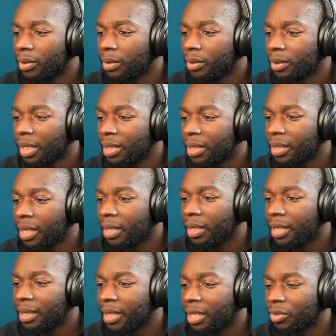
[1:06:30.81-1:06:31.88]
Data set
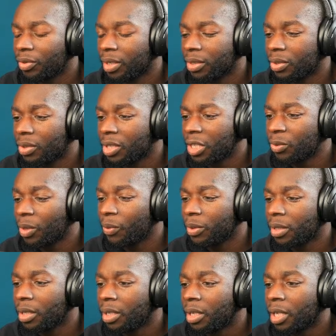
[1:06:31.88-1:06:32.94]
index string. So this is what I want.
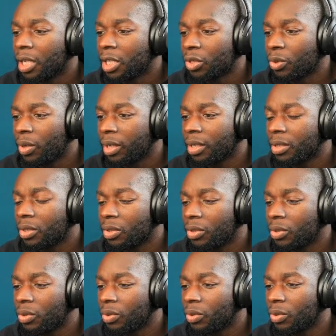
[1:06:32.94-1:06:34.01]
So I can
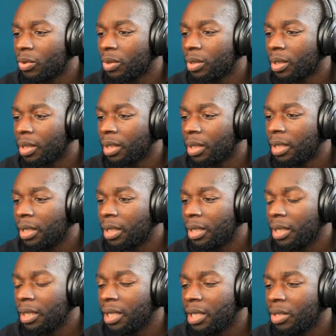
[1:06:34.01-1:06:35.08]
do
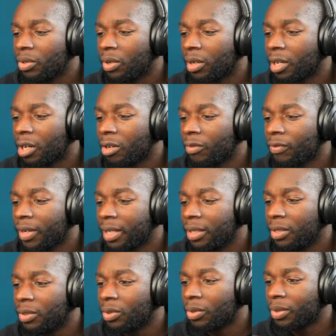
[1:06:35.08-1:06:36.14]

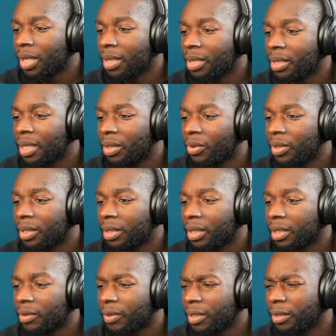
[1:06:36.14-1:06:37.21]

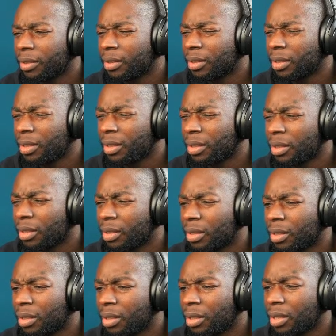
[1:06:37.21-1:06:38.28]
e.currentValue.dataset.index, right?
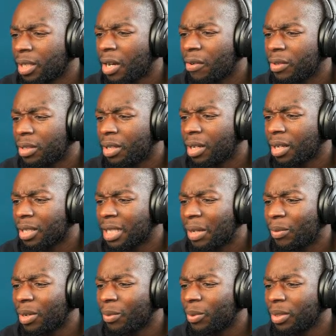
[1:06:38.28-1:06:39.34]
Current target. Is that
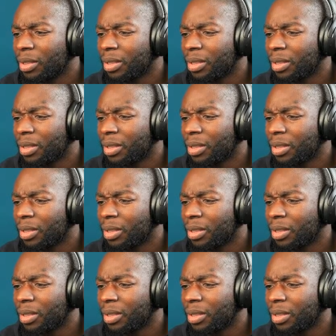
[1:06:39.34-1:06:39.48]
what I want?